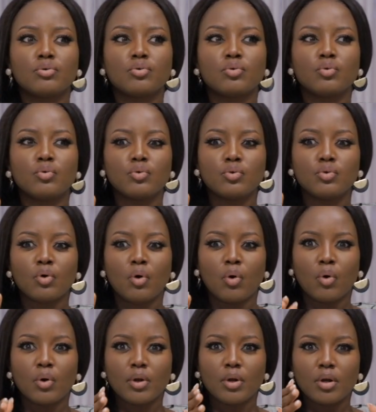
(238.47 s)
to your
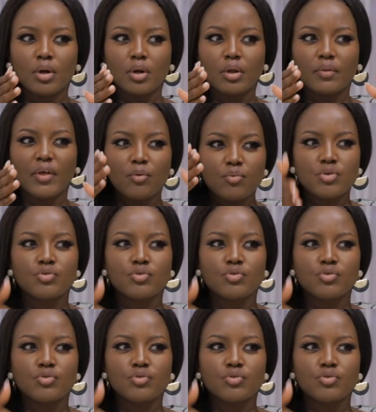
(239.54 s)
own, the